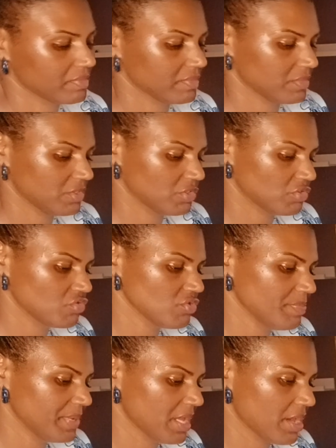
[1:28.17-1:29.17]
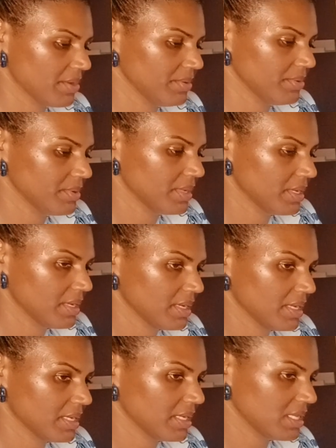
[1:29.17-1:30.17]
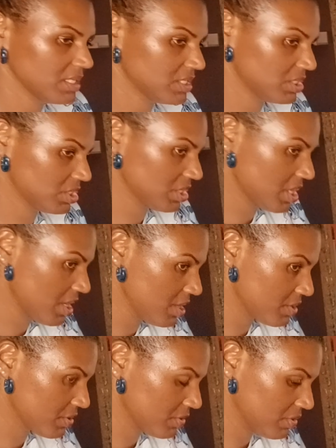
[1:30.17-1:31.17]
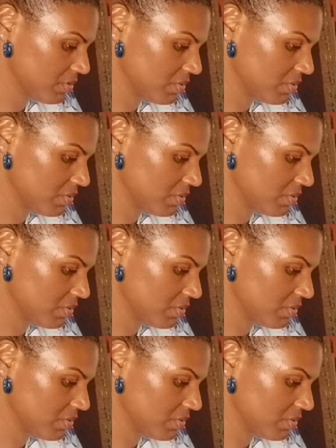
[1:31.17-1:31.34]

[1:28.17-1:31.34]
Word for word: Scorpio needs to know.